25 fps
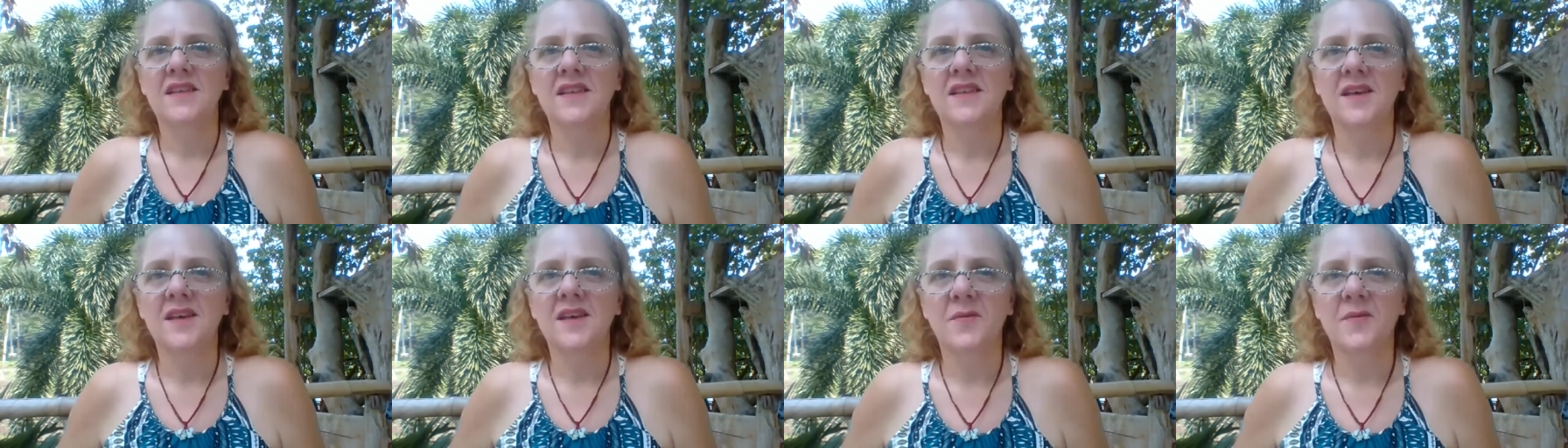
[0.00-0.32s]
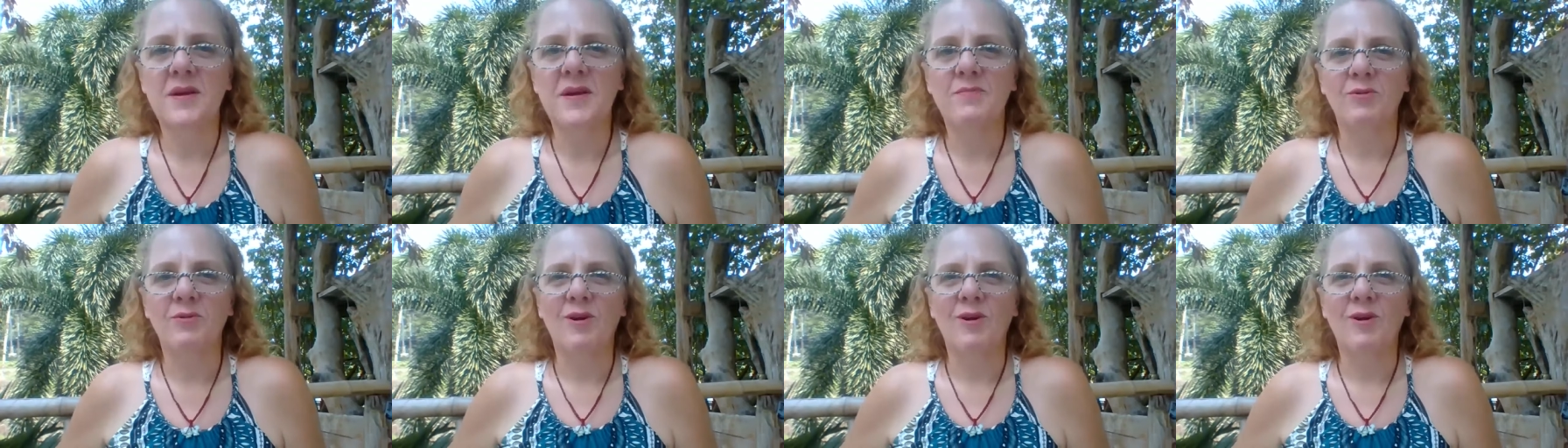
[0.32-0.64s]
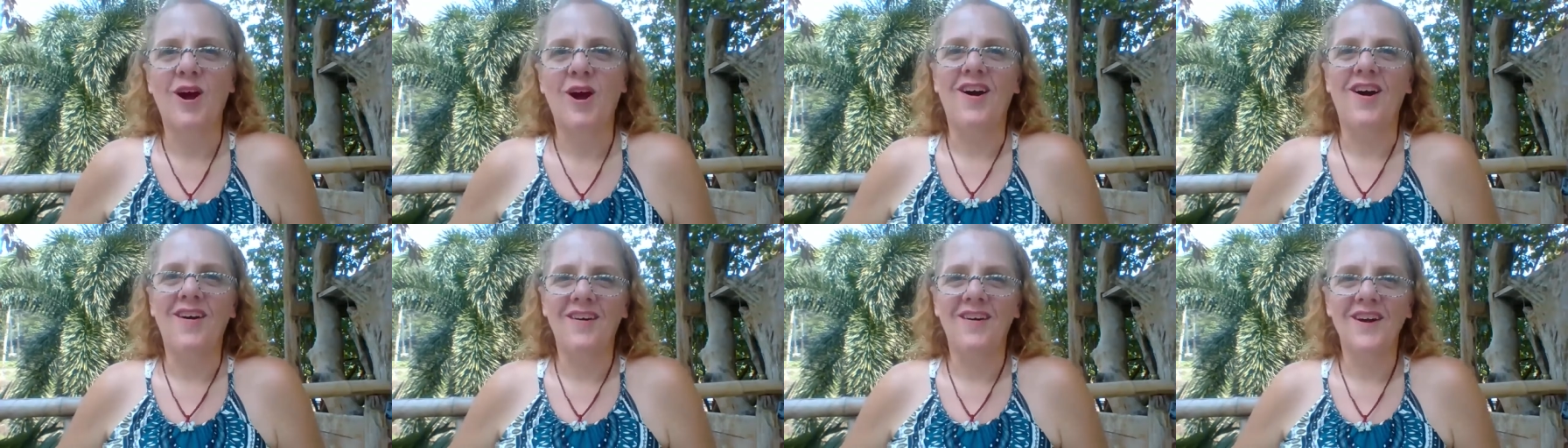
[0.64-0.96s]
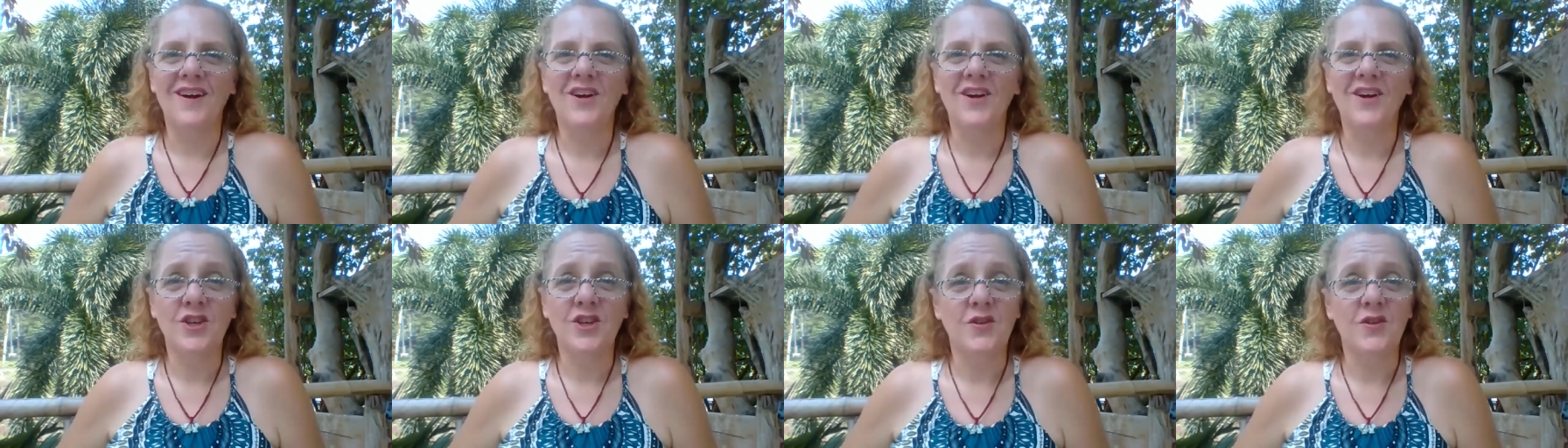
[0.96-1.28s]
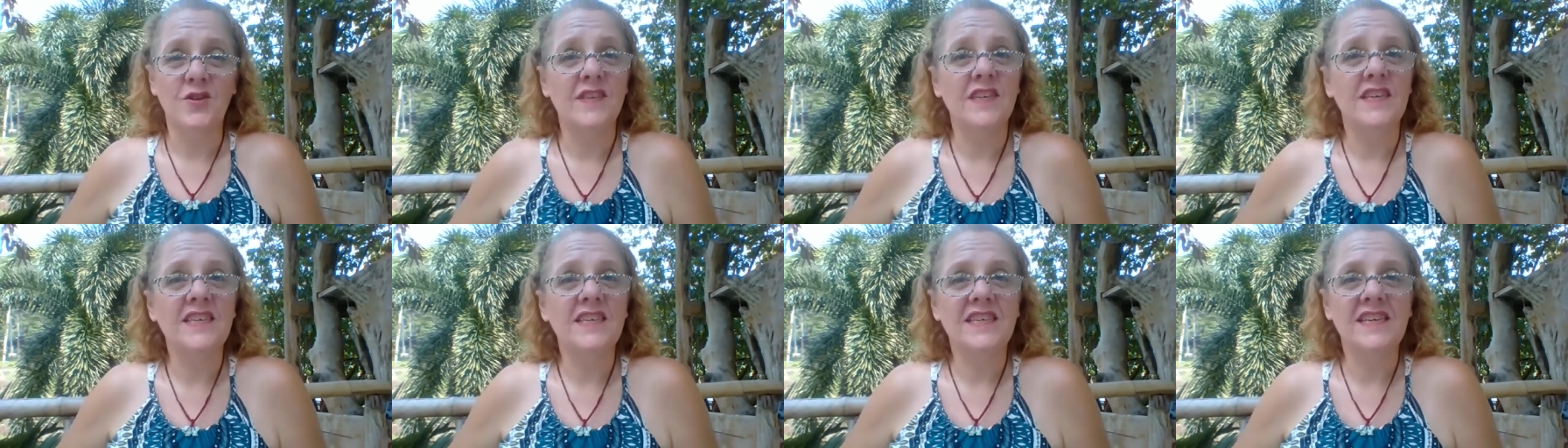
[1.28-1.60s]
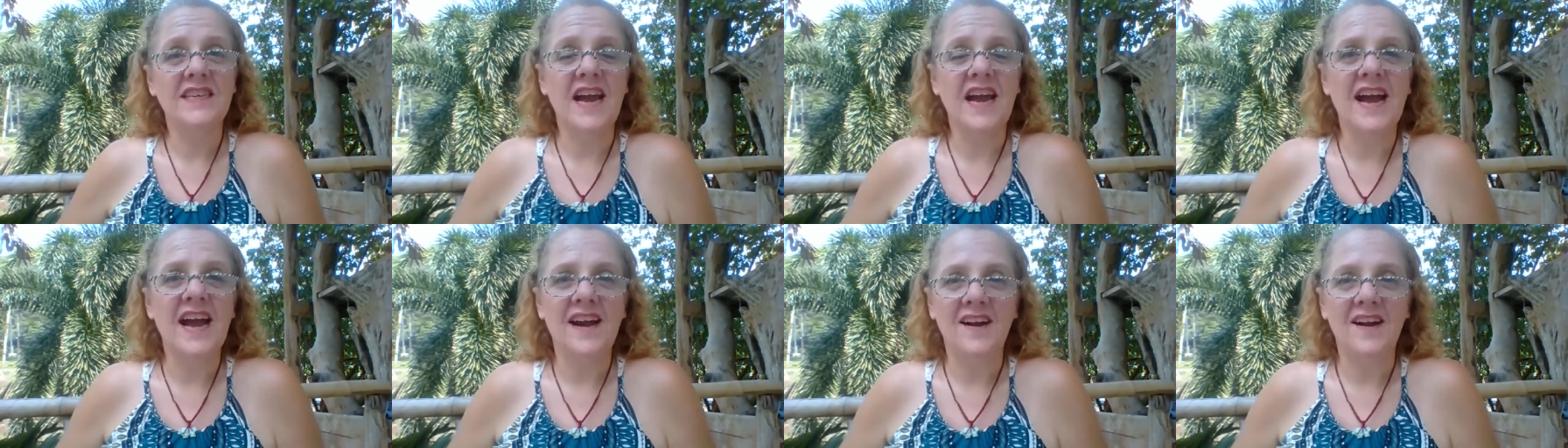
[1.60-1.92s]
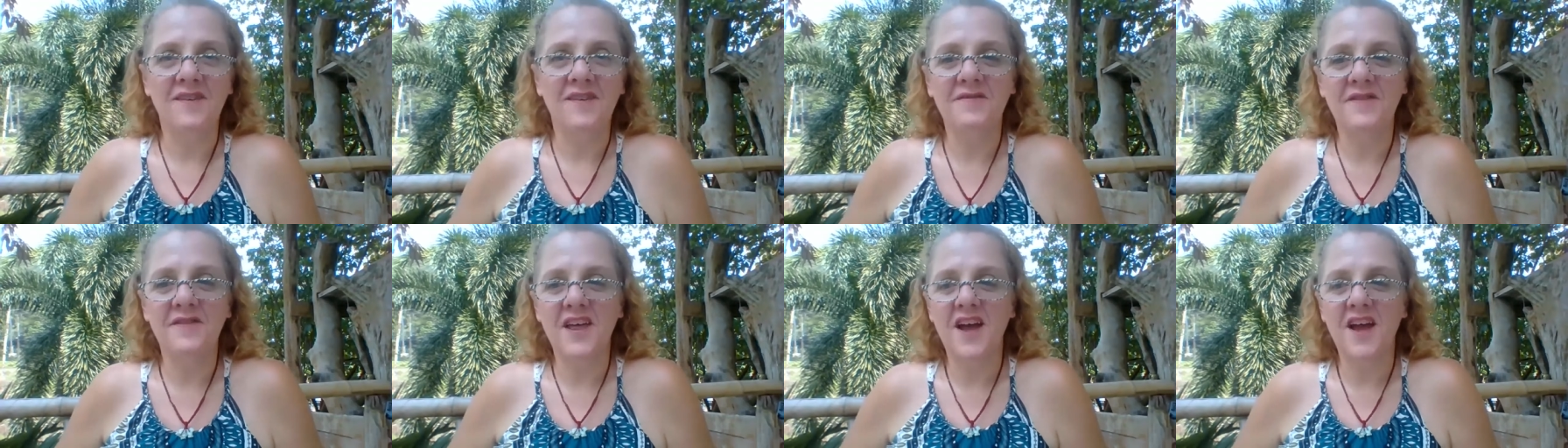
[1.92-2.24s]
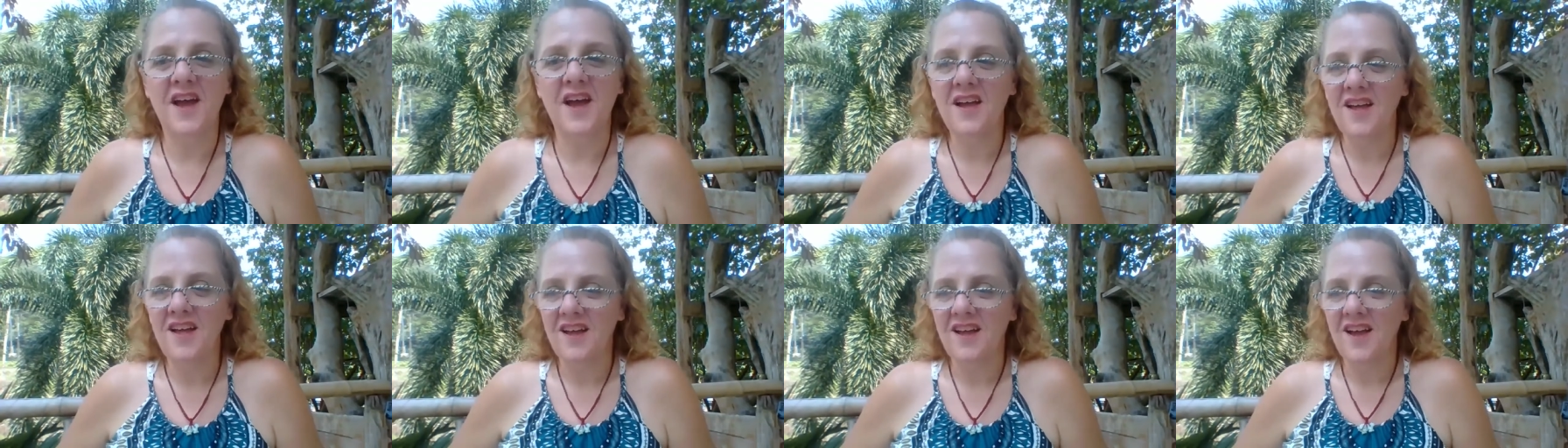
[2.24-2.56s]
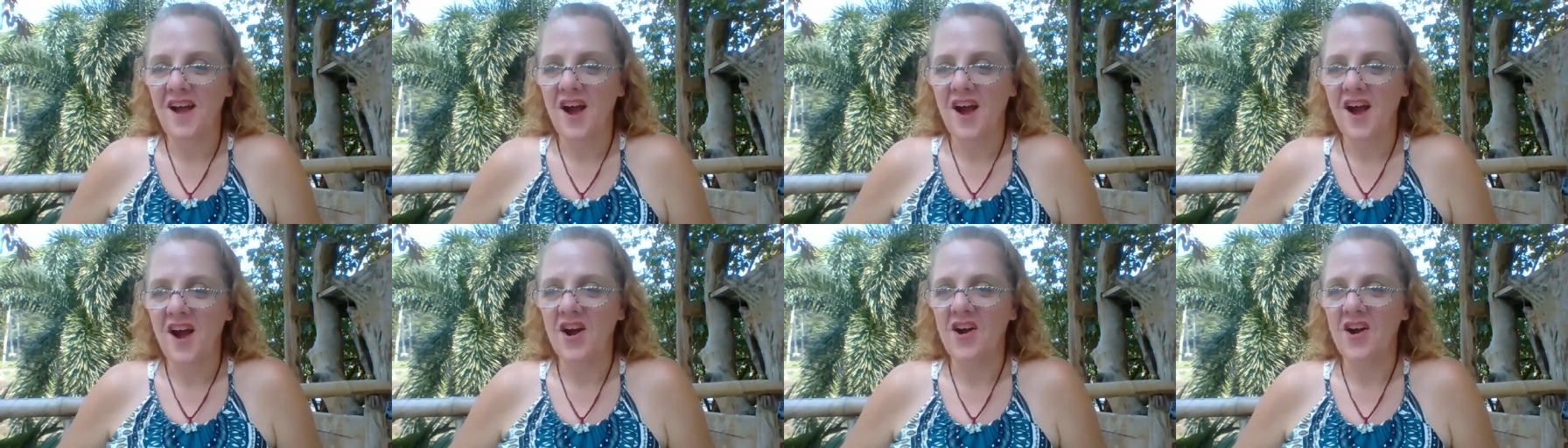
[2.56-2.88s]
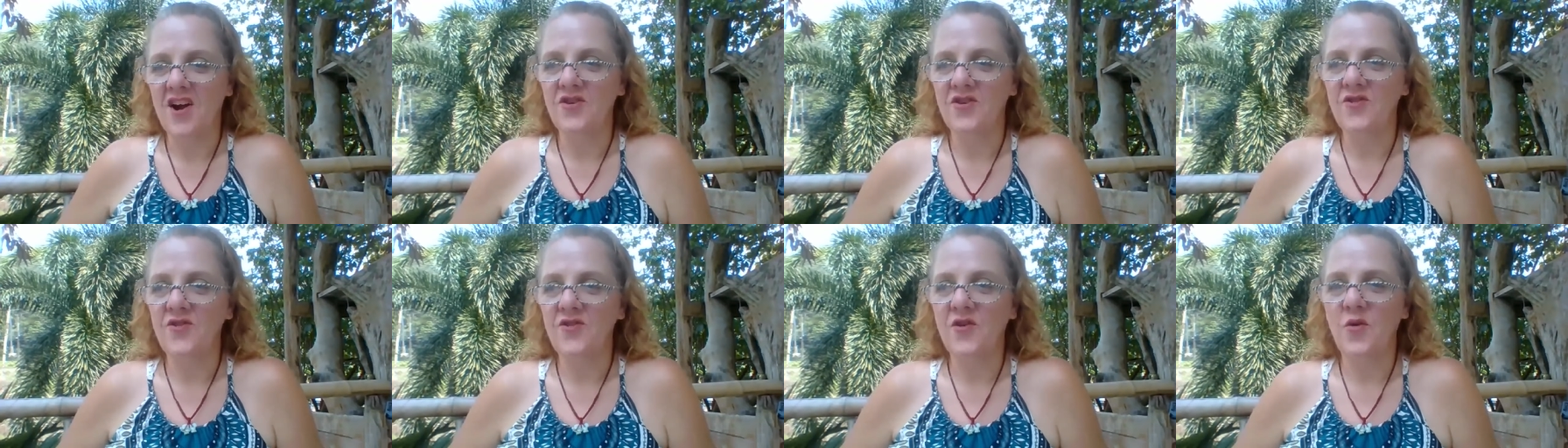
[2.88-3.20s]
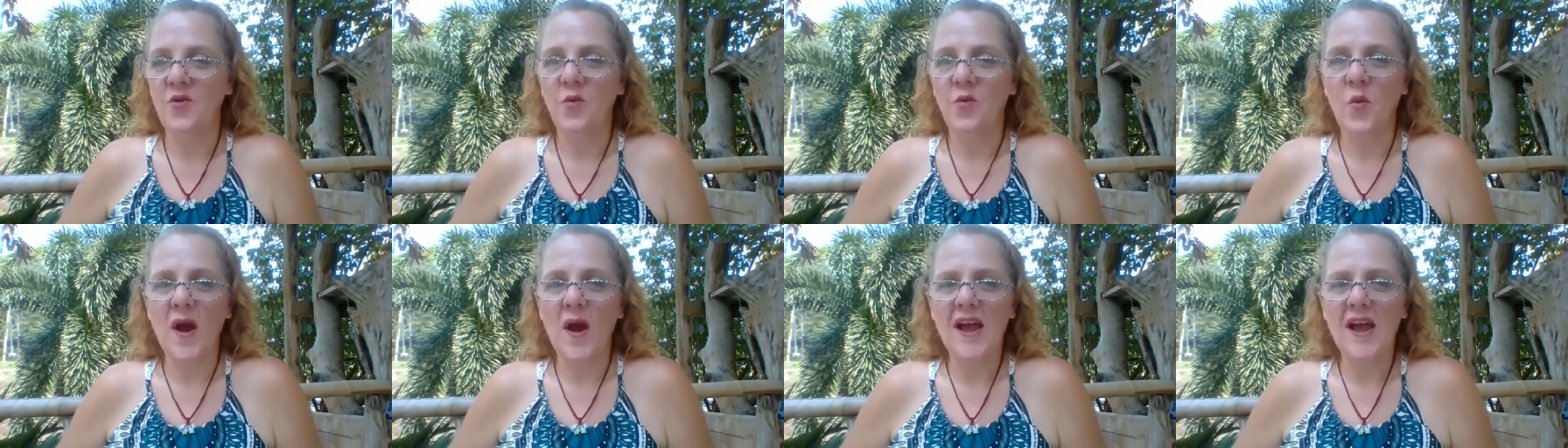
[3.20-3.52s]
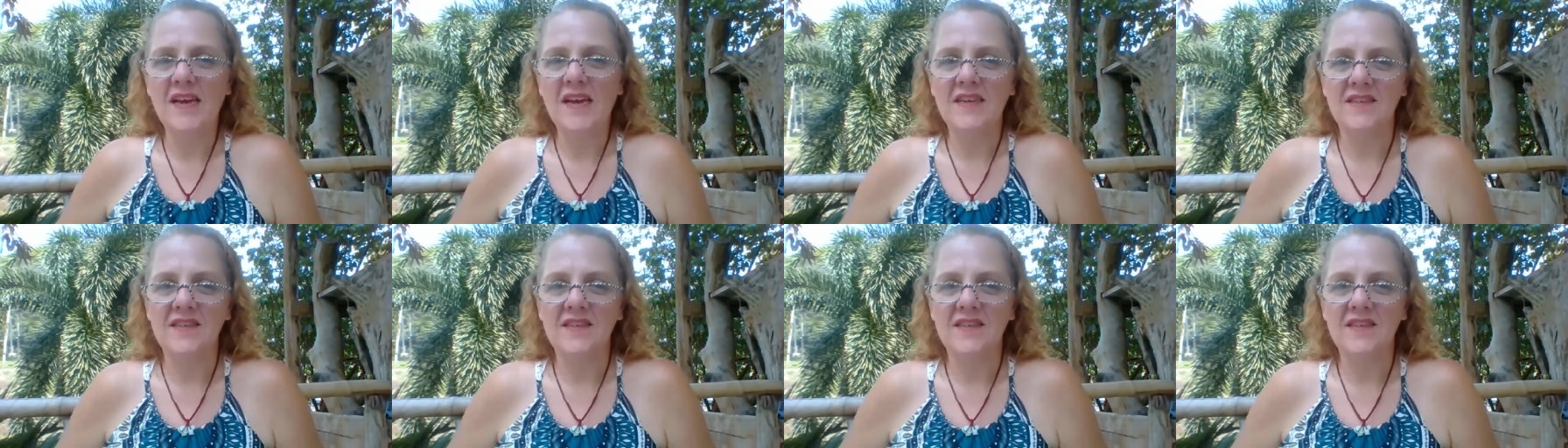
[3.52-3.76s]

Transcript: that people are using to get out of their own way.